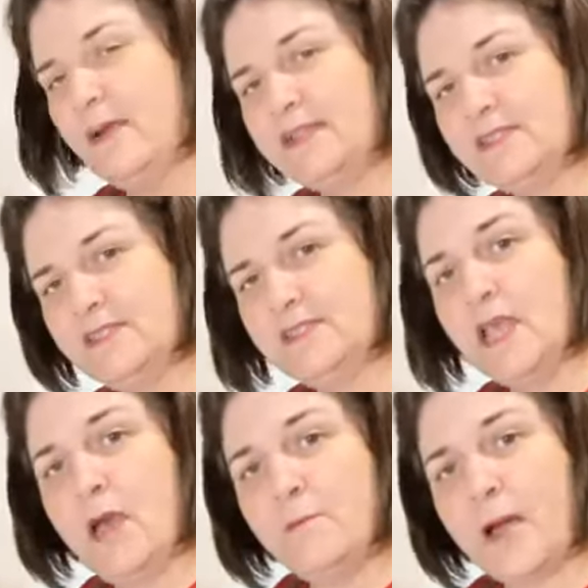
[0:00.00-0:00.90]
buttons.
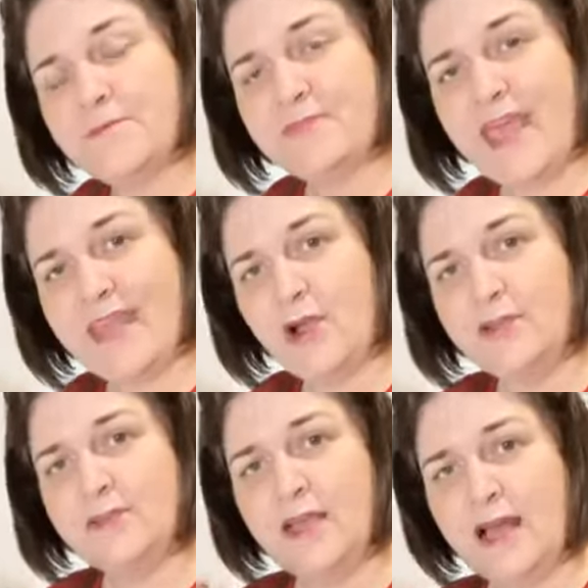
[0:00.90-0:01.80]
Pop that
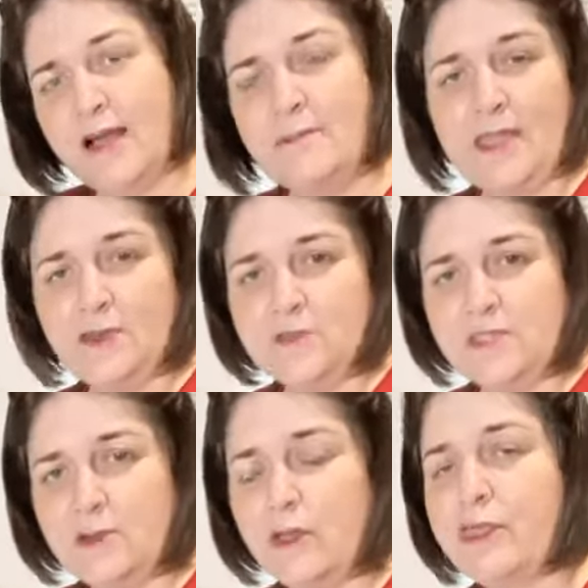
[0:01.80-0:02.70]
on um, and you'll
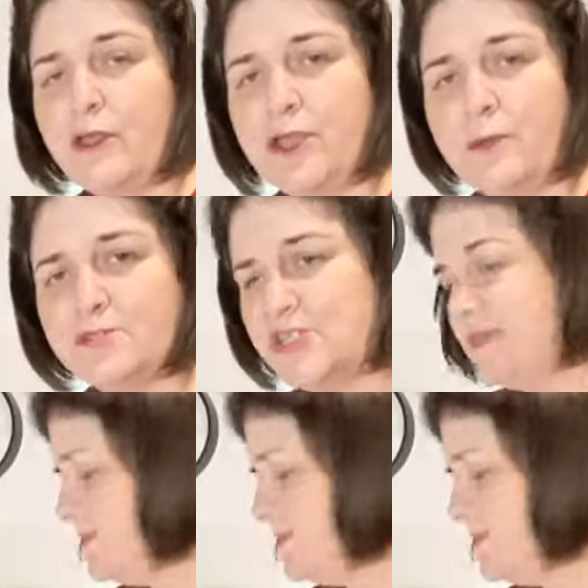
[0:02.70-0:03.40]
see your third option